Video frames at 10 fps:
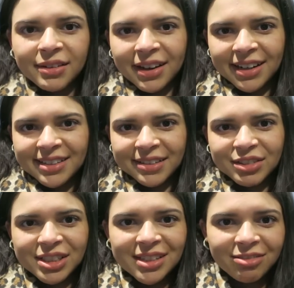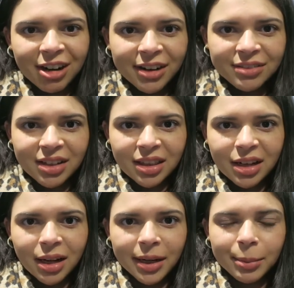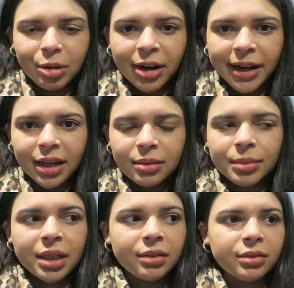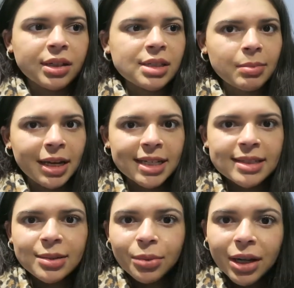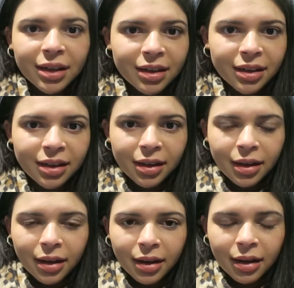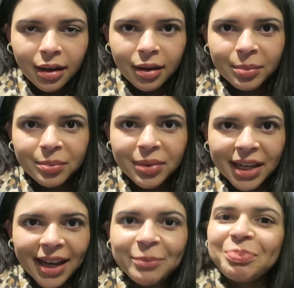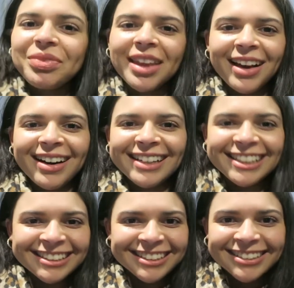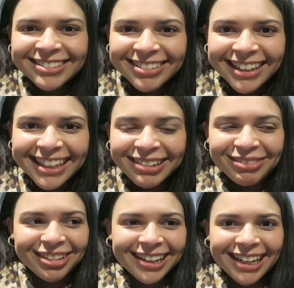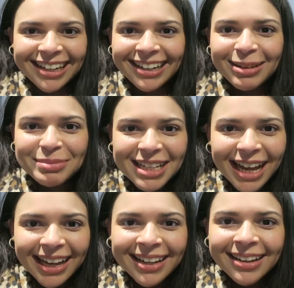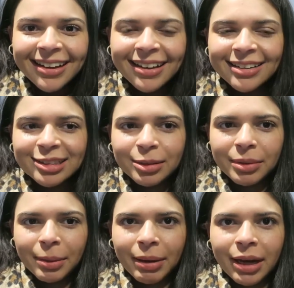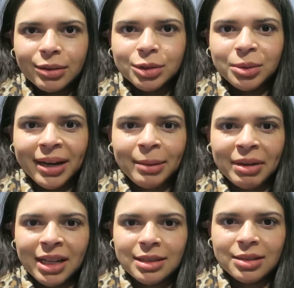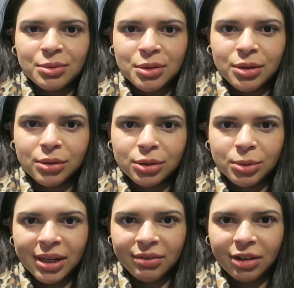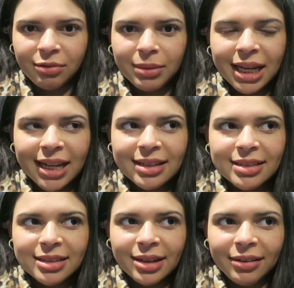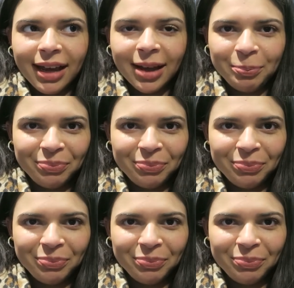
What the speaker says: guys, I've just arrived at the library and I'm going to find a place to work. But yeah, I just thought I'd give you a little update. Took me about 20 minutes to walk, 25 minutes. So yeah,